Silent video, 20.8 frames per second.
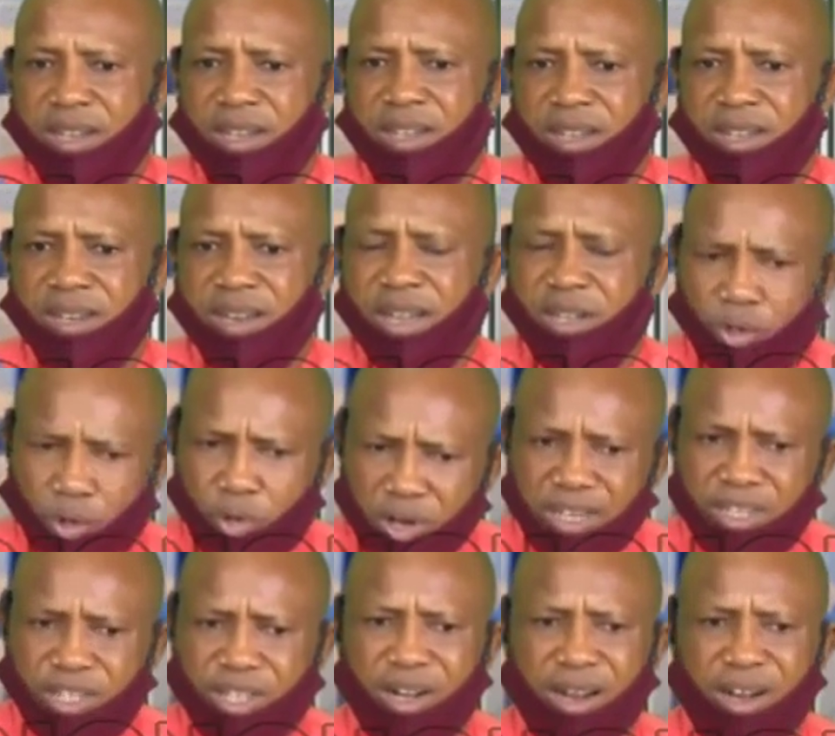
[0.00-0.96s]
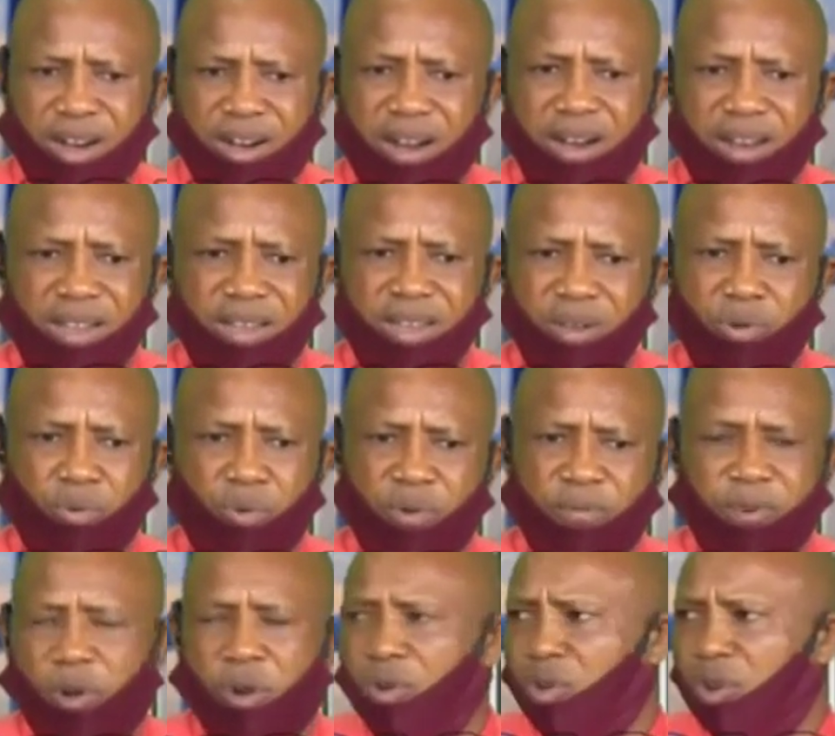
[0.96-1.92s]
Nigeria generally,
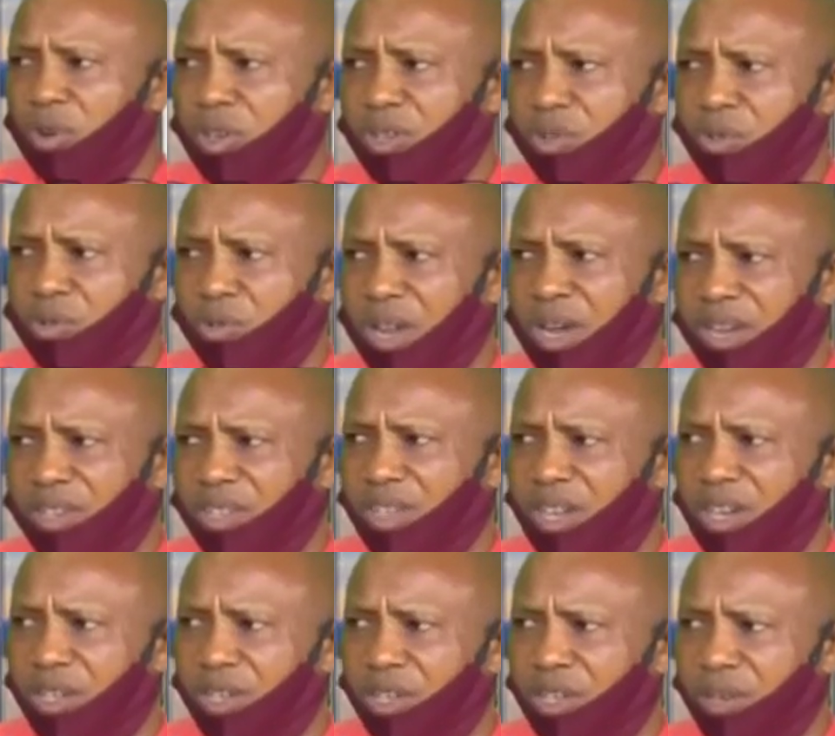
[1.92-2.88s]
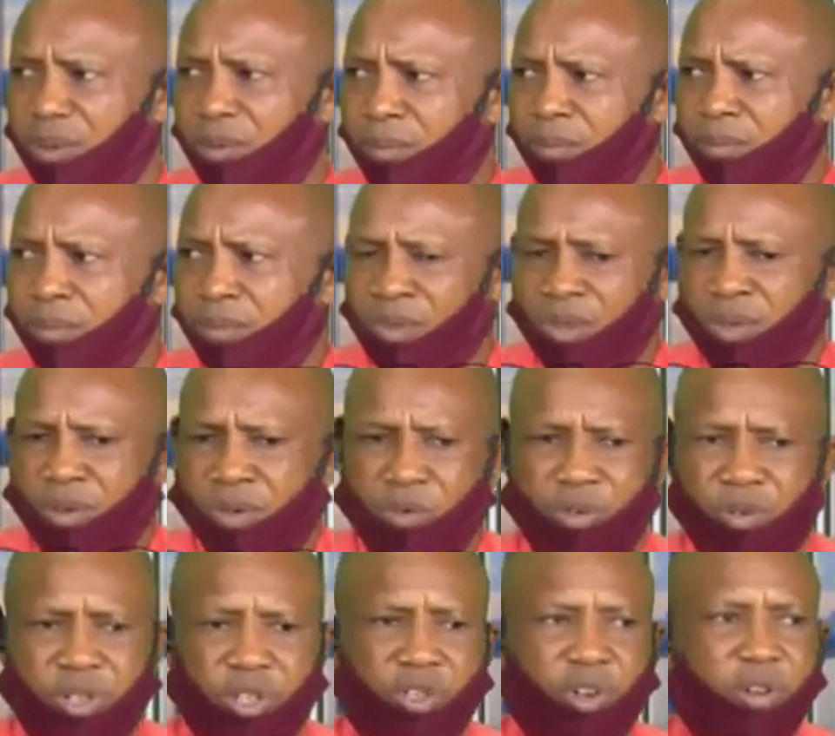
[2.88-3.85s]
we've not gotten to that stage.
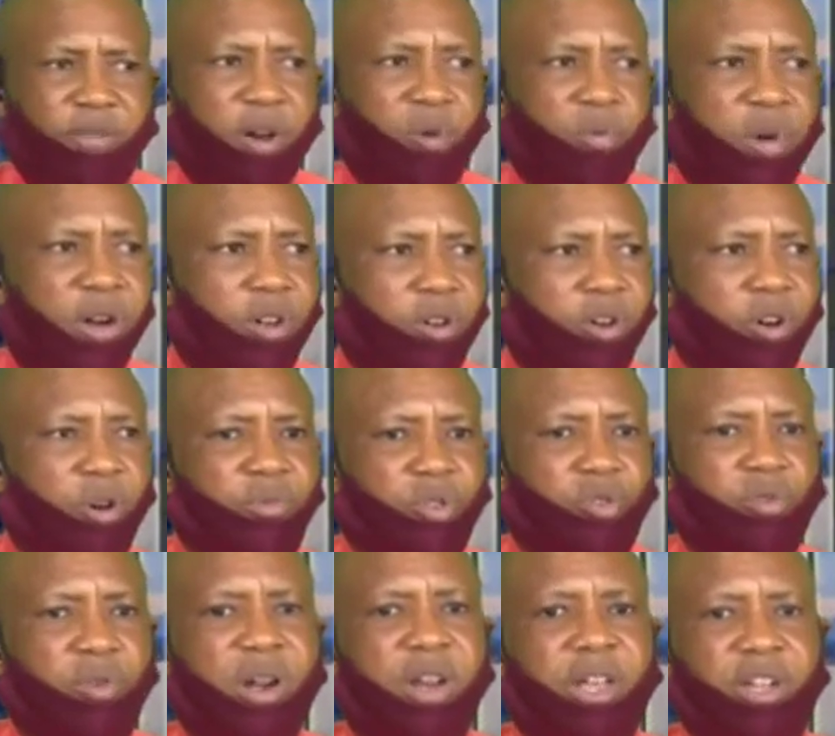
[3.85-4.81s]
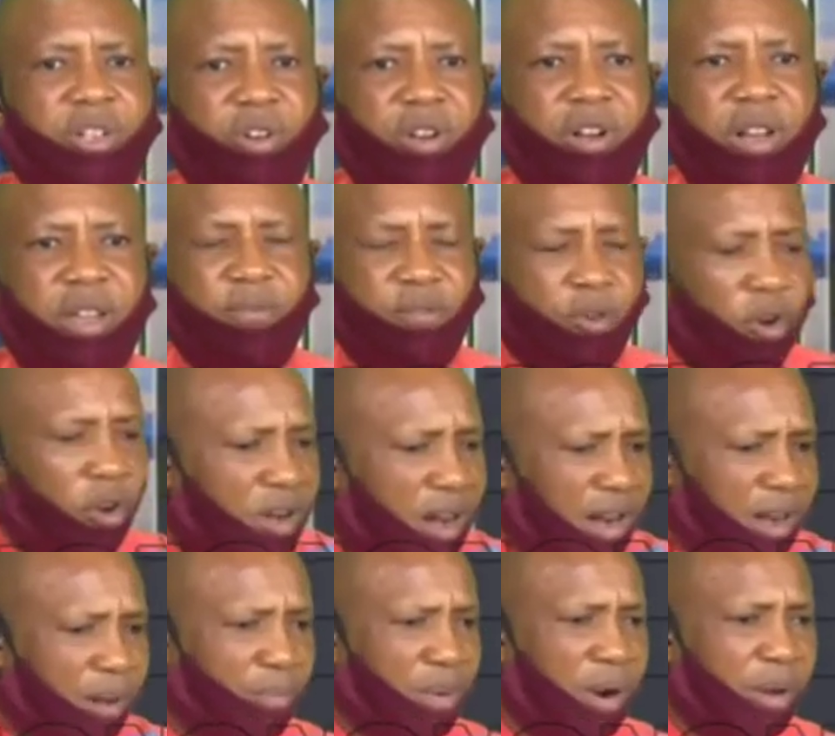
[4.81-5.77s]
You discover when it comes to election, even
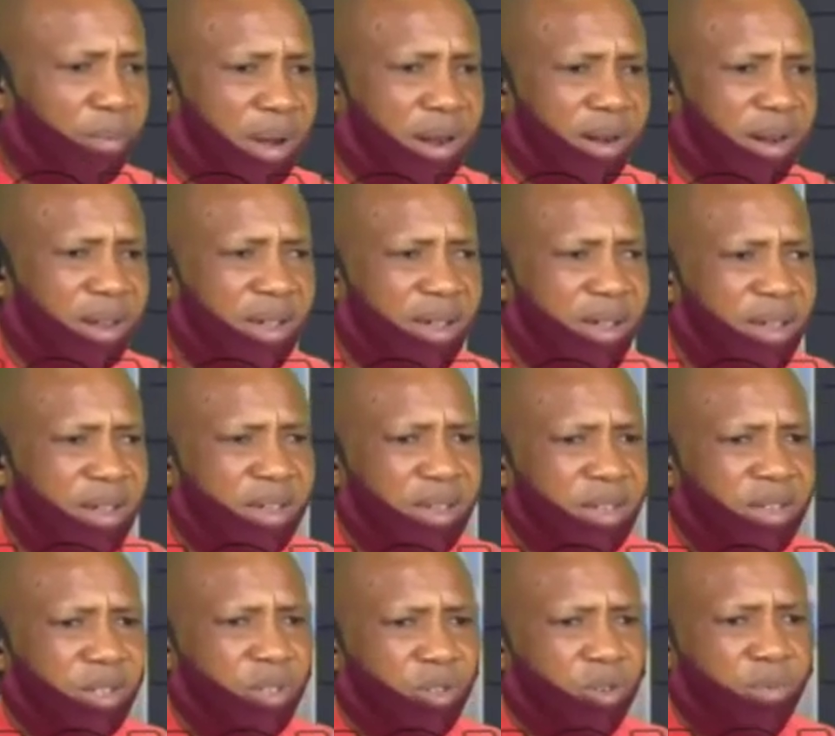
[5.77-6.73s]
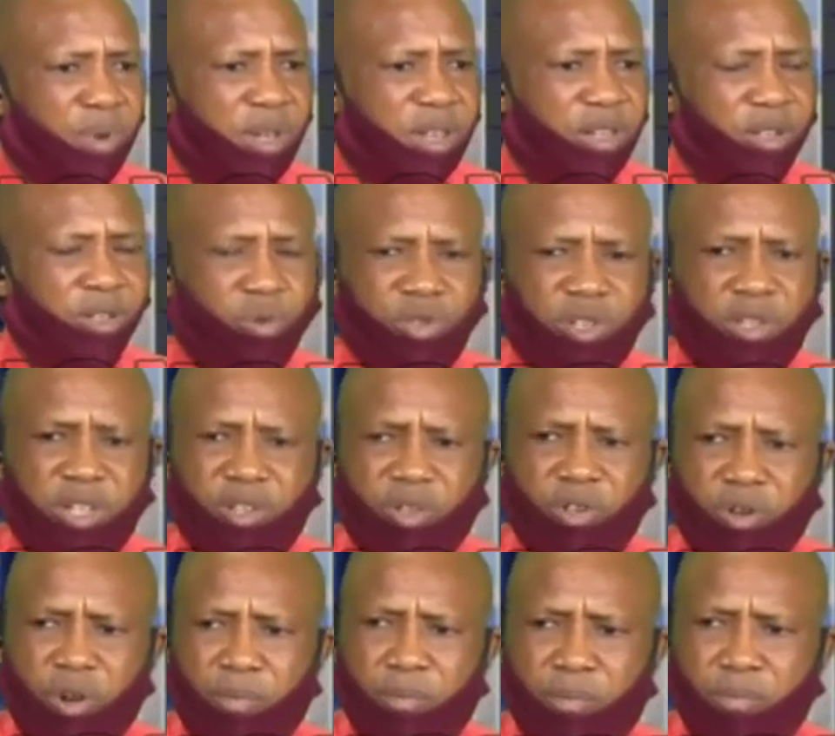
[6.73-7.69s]
ordinary primary, you begin to see
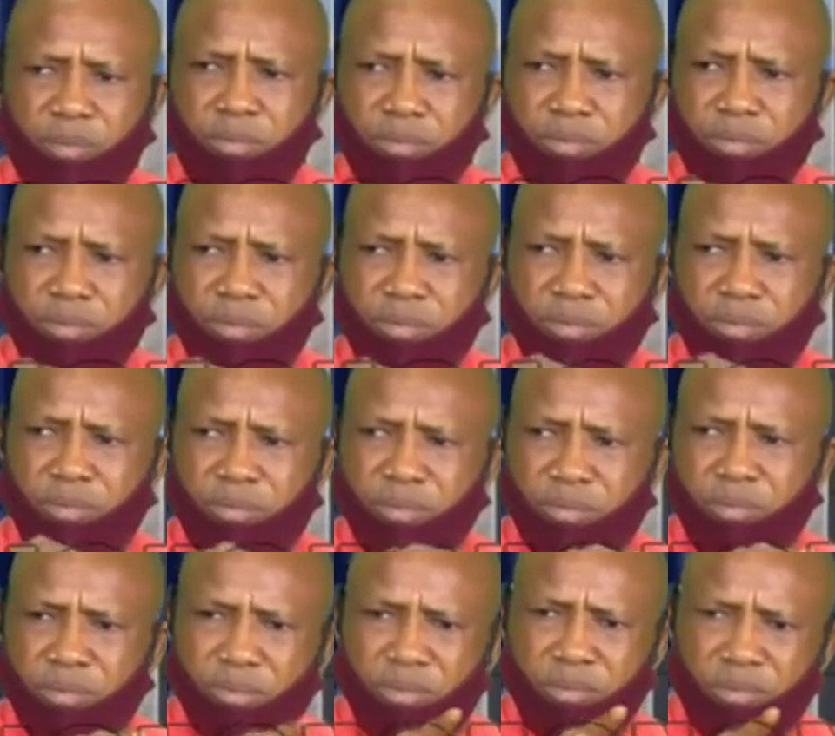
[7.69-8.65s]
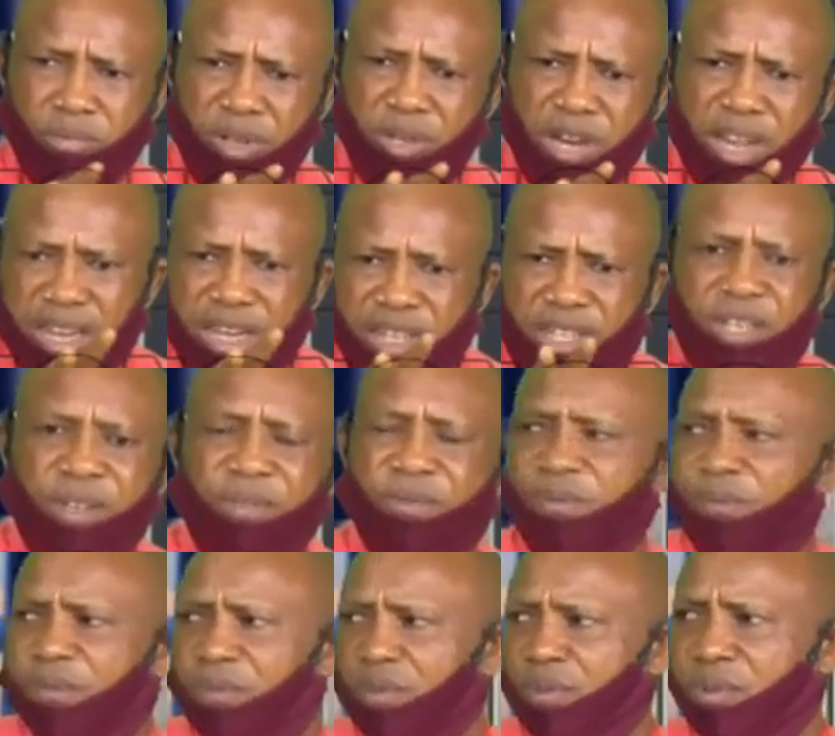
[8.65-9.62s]
some
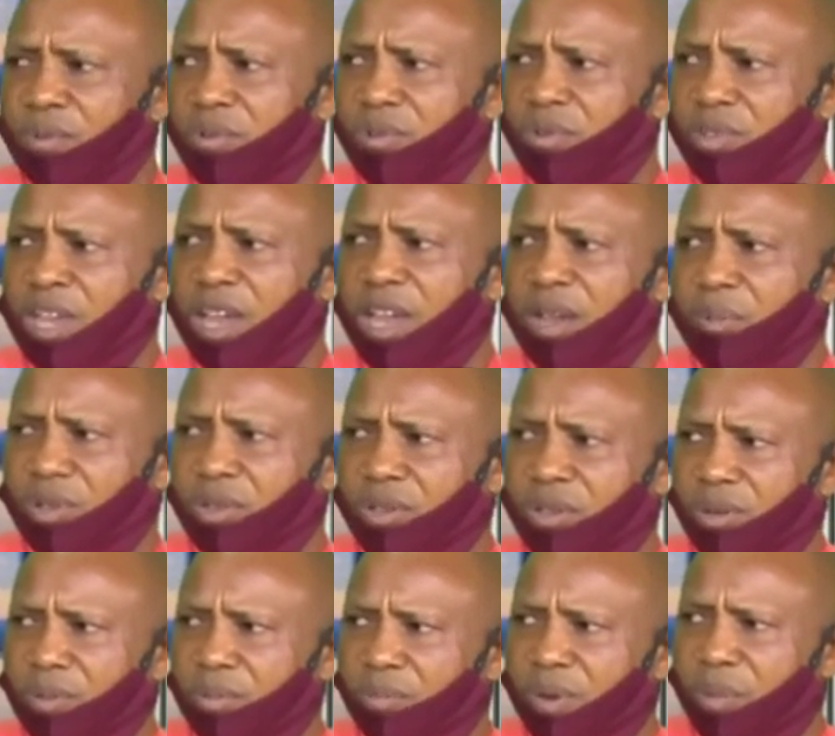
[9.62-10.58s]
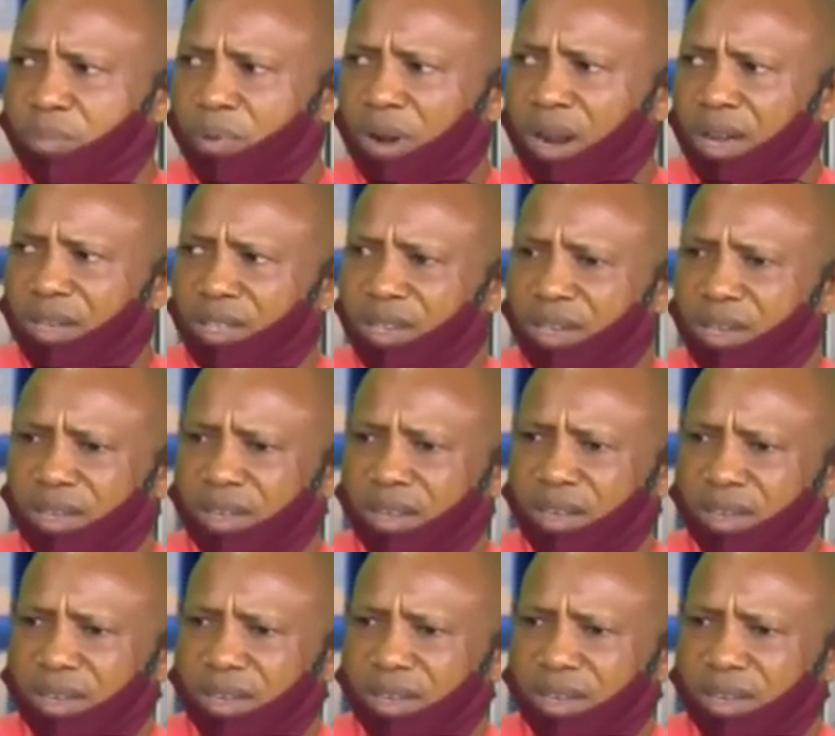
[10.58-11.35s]
negative steps people are taking.